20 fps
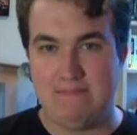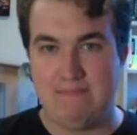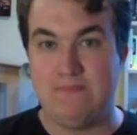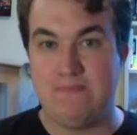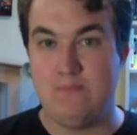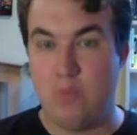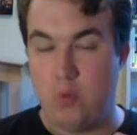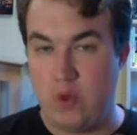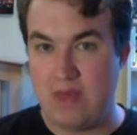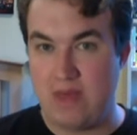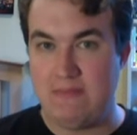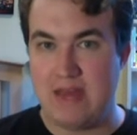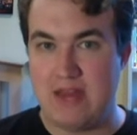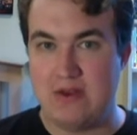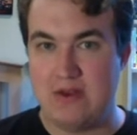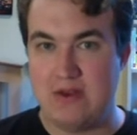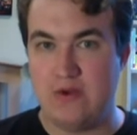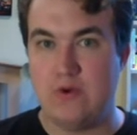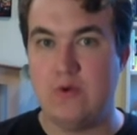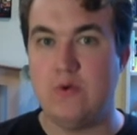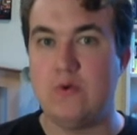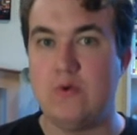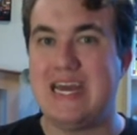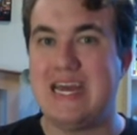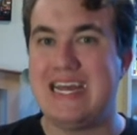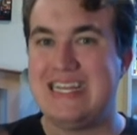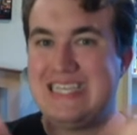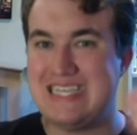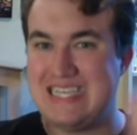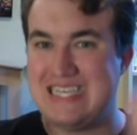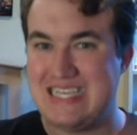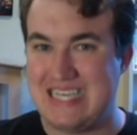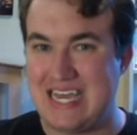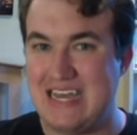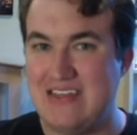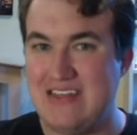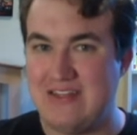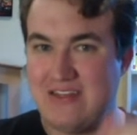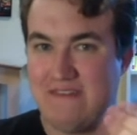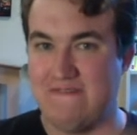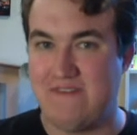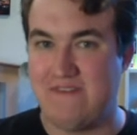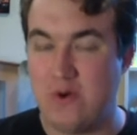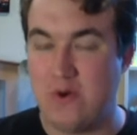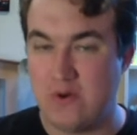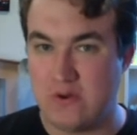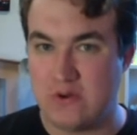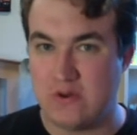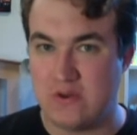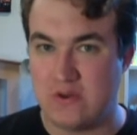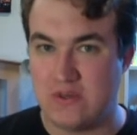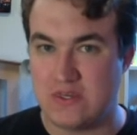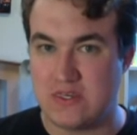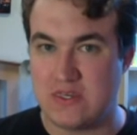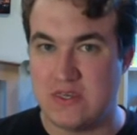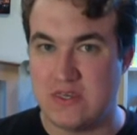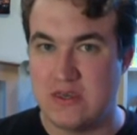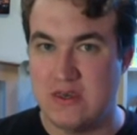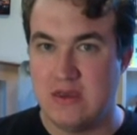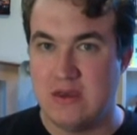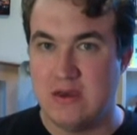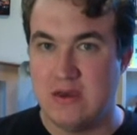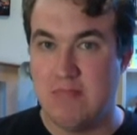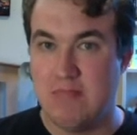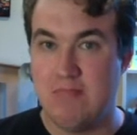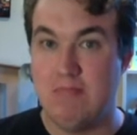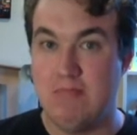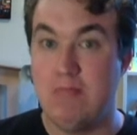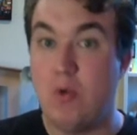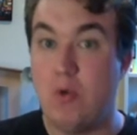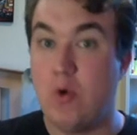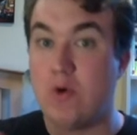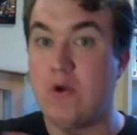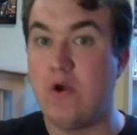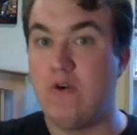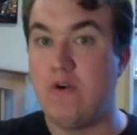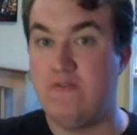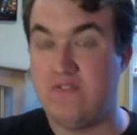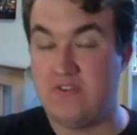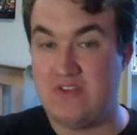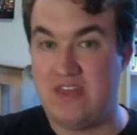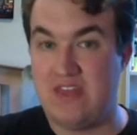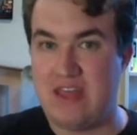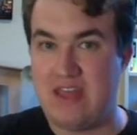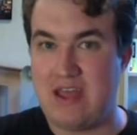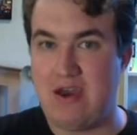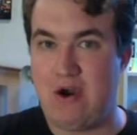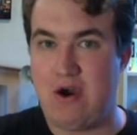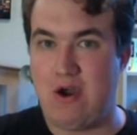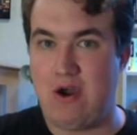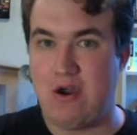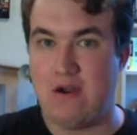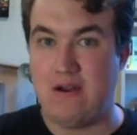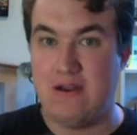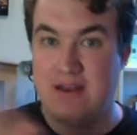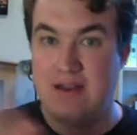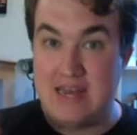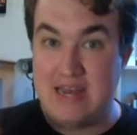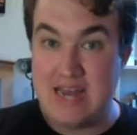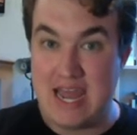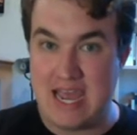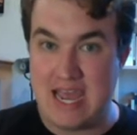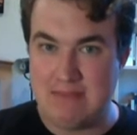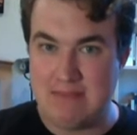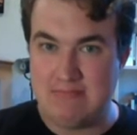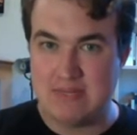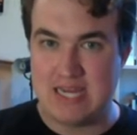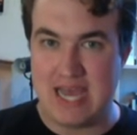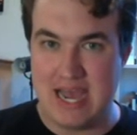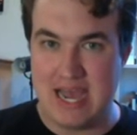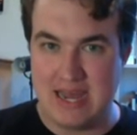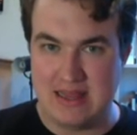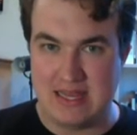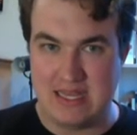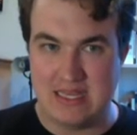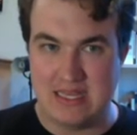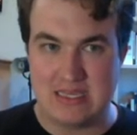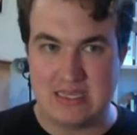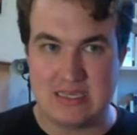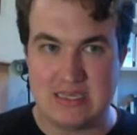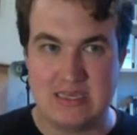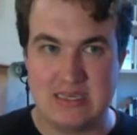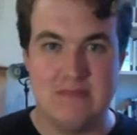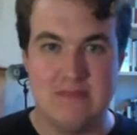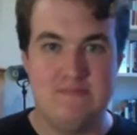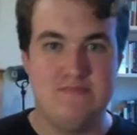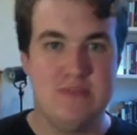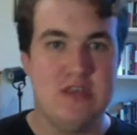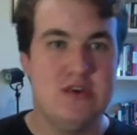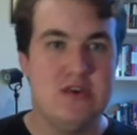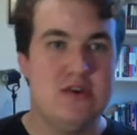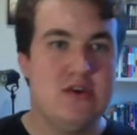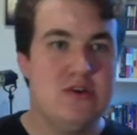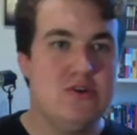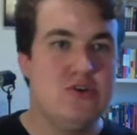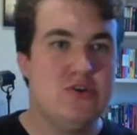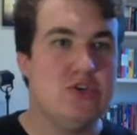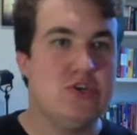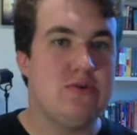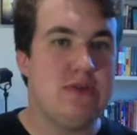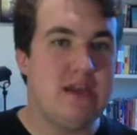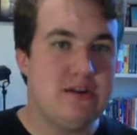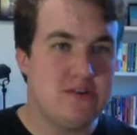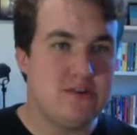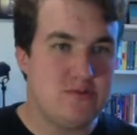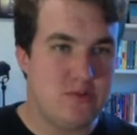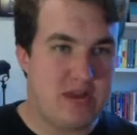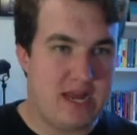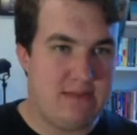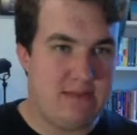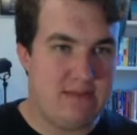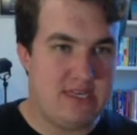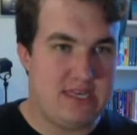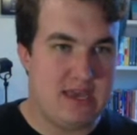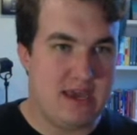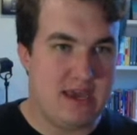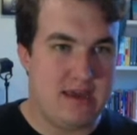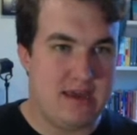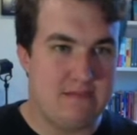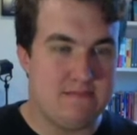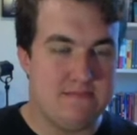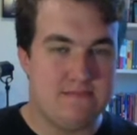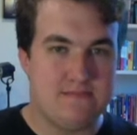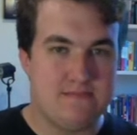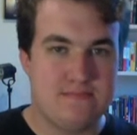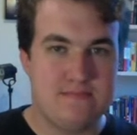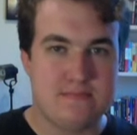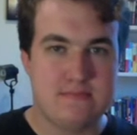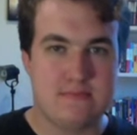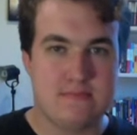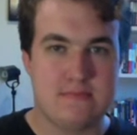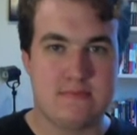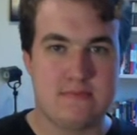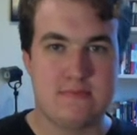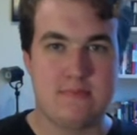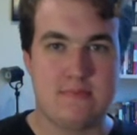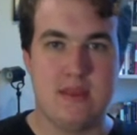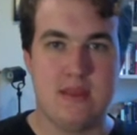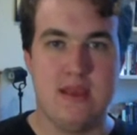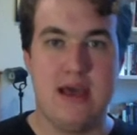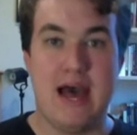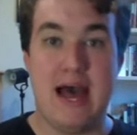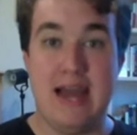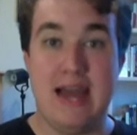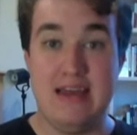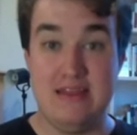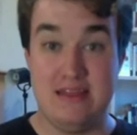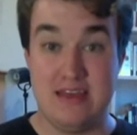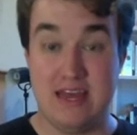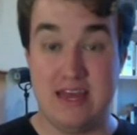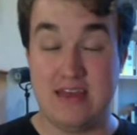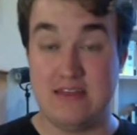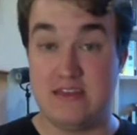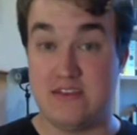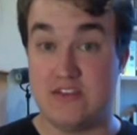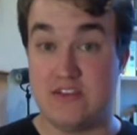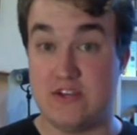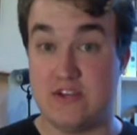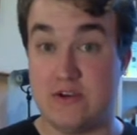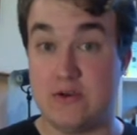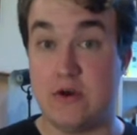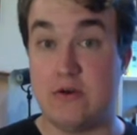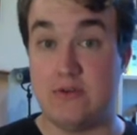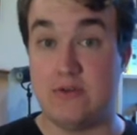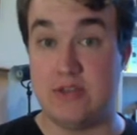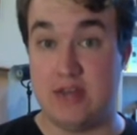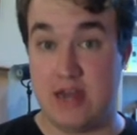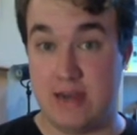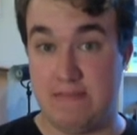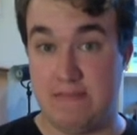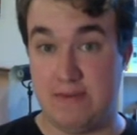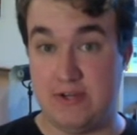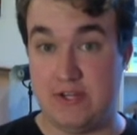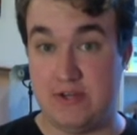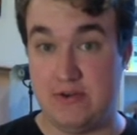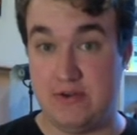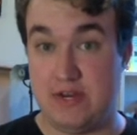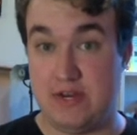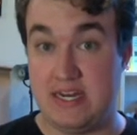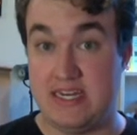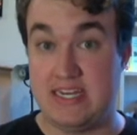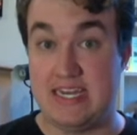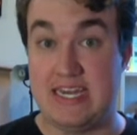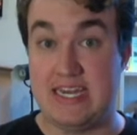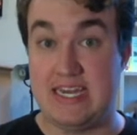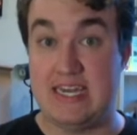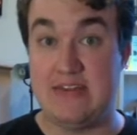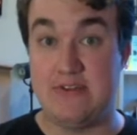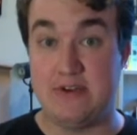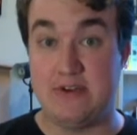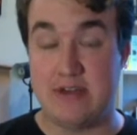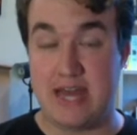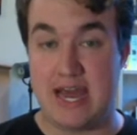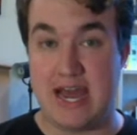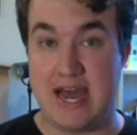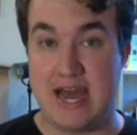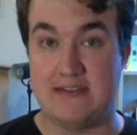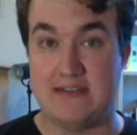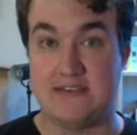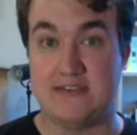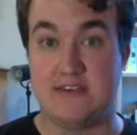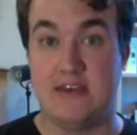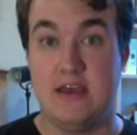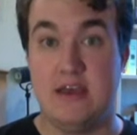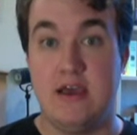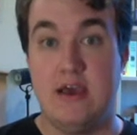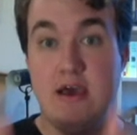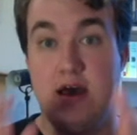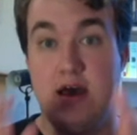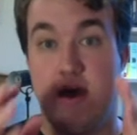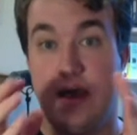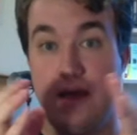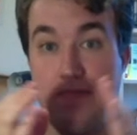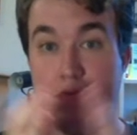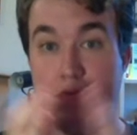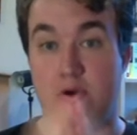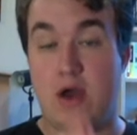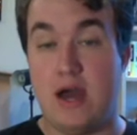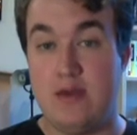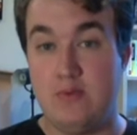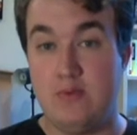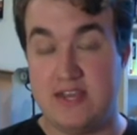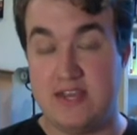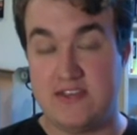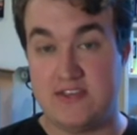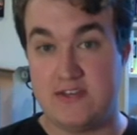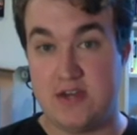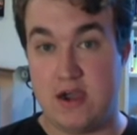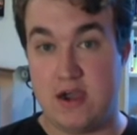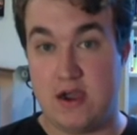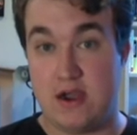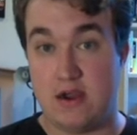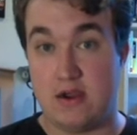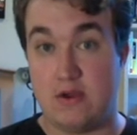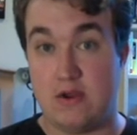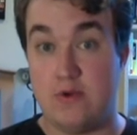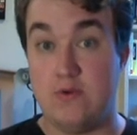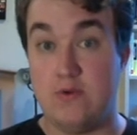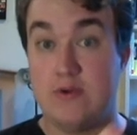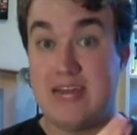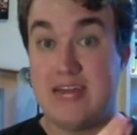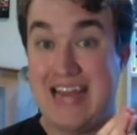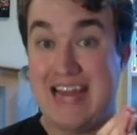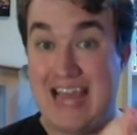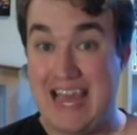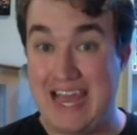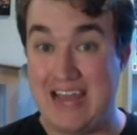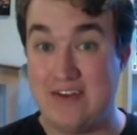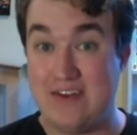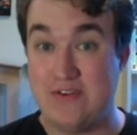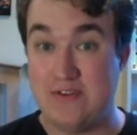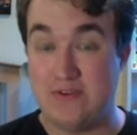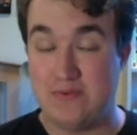women who can sing the vocals moreover than they are named talents. So here's what I'm saying. I think this is a golden opportunity to either cast a Broadway star who can handle the